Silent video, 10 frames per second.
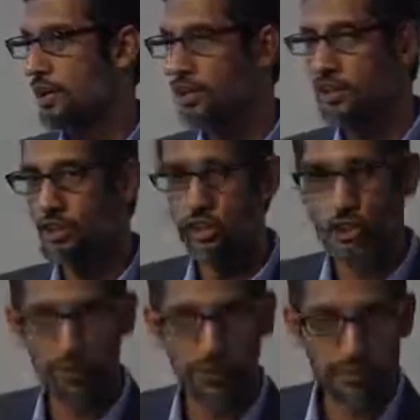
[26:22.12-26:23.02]
In
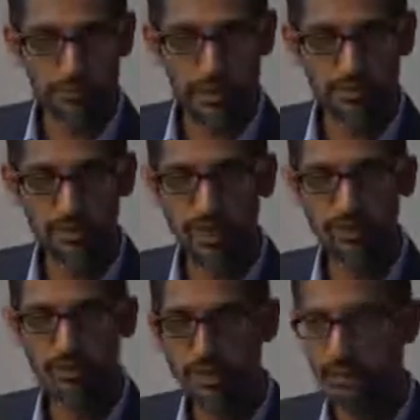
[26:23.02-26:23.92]
Europe alone, we have
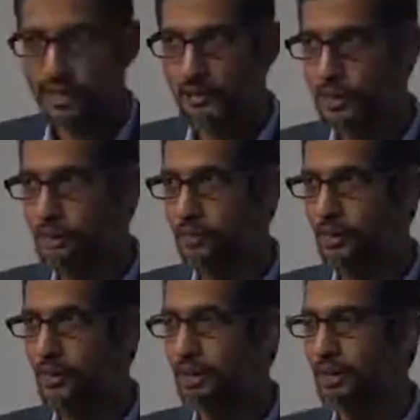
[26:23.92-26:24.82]
trained 3 million
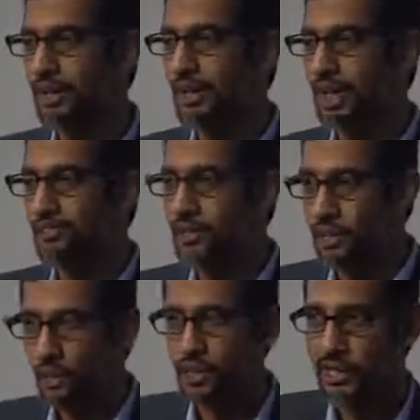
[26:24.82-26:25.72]
people, and we
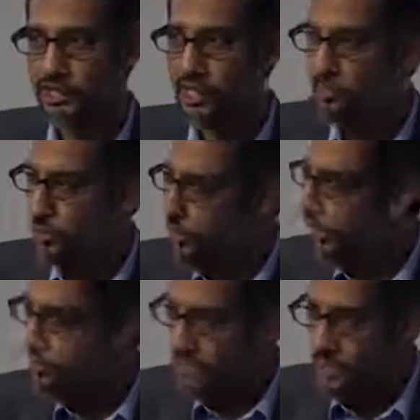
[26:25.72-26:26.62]
localize these
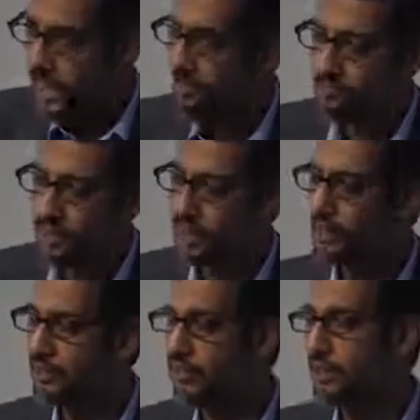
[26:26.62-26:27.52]
programs in every
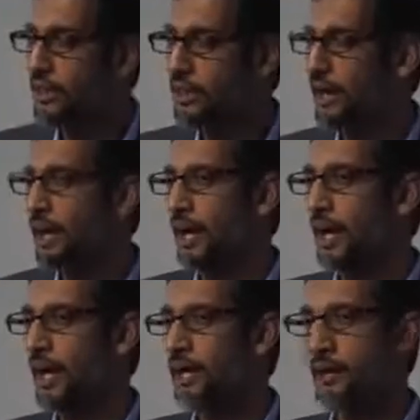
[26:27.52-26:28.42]
country.
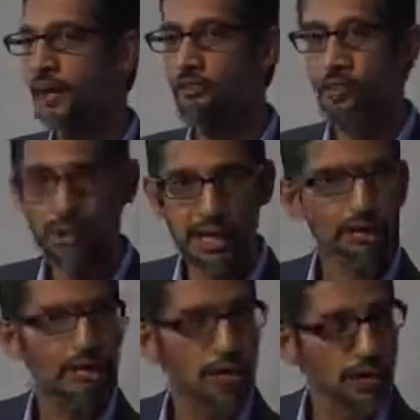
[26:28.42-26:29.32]
And we plan
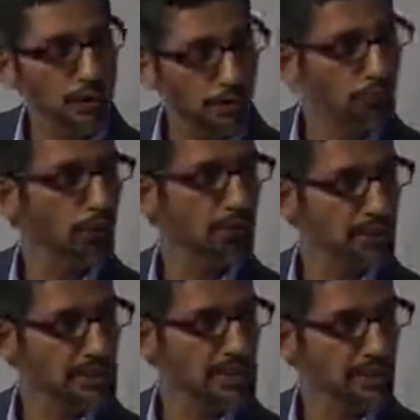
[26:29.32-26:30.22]
to do a lot more of
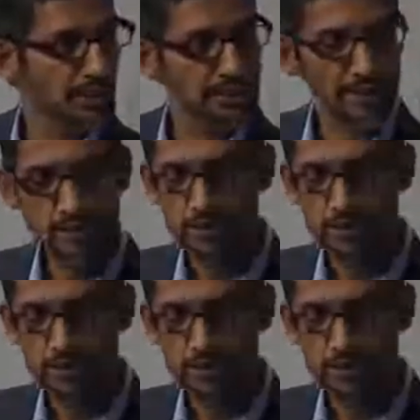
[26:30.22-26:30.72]
these things. And